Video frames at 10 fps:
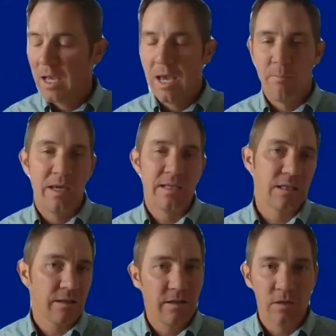And
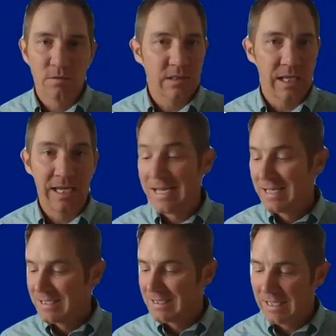basically those say
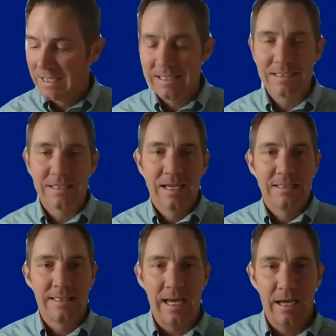cities,
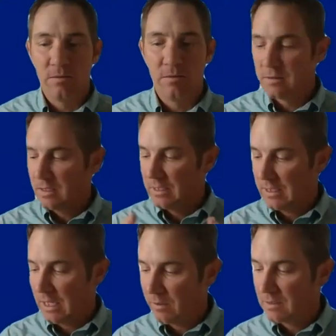towns,
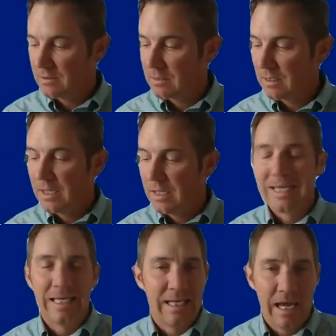counties
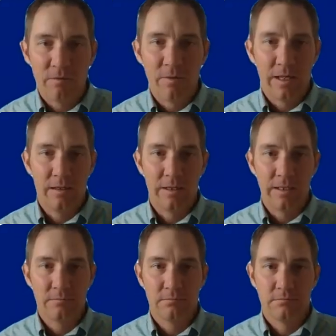cannot
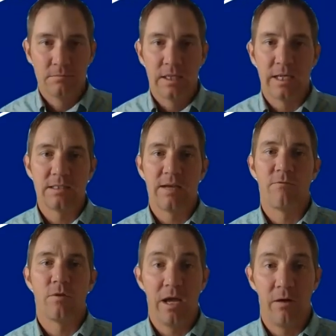regulate except
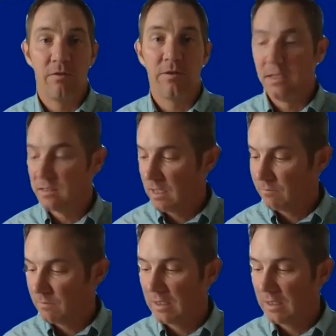for health and safety.